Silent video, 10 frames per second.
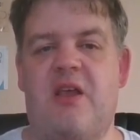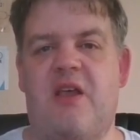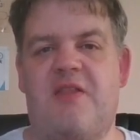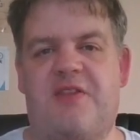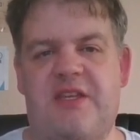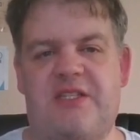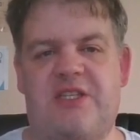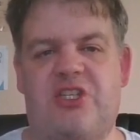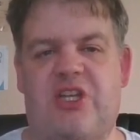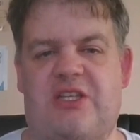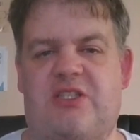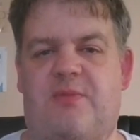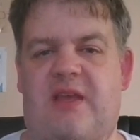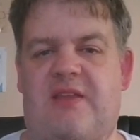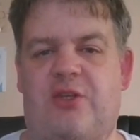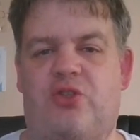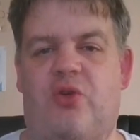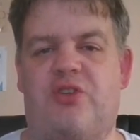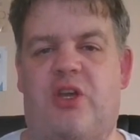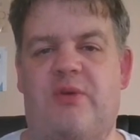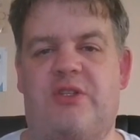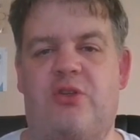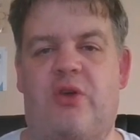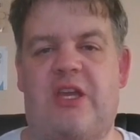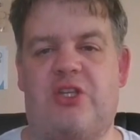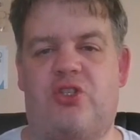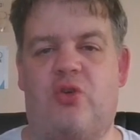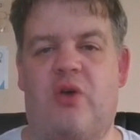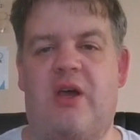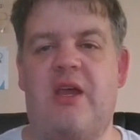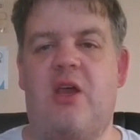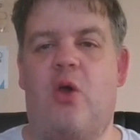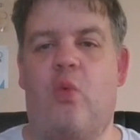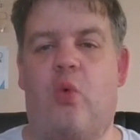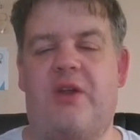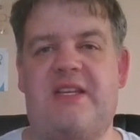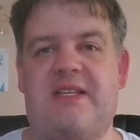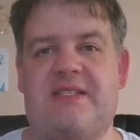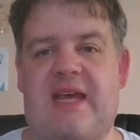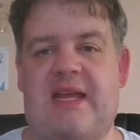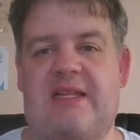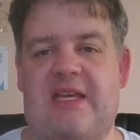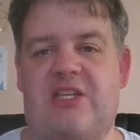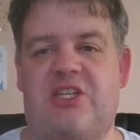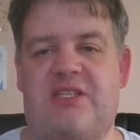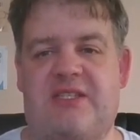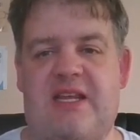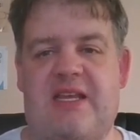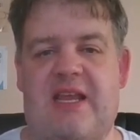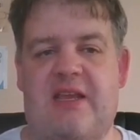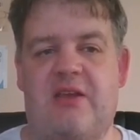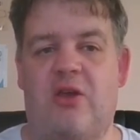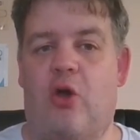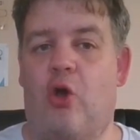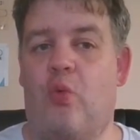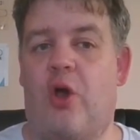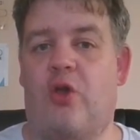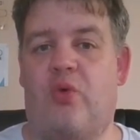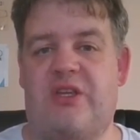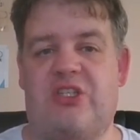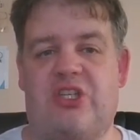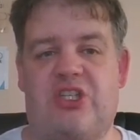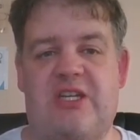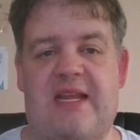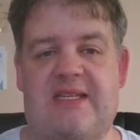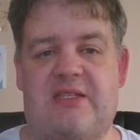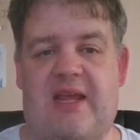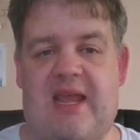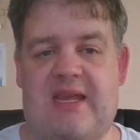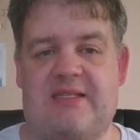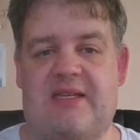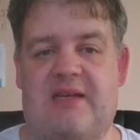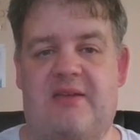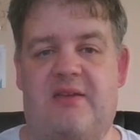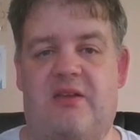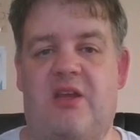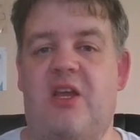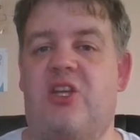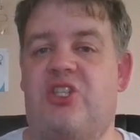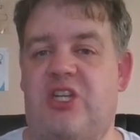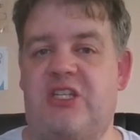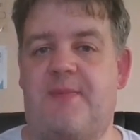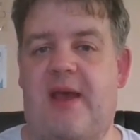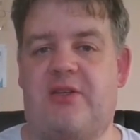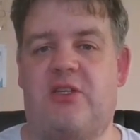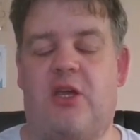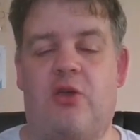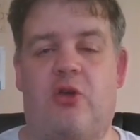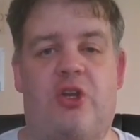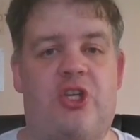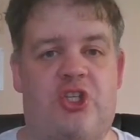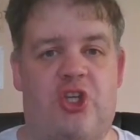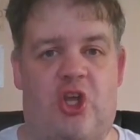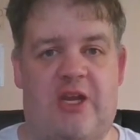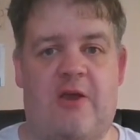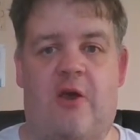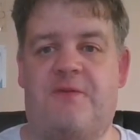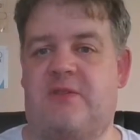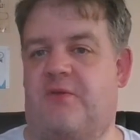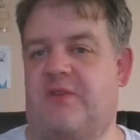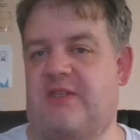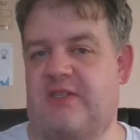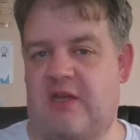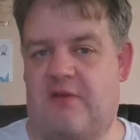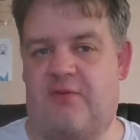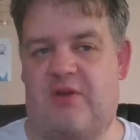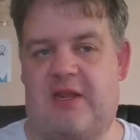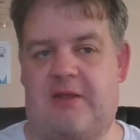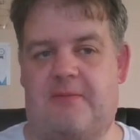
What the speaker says: this suggests to me that Georgiou is not yet sure what exactly she's seeking or what question she needs to answer. She's about to go on a journey of self-discovery.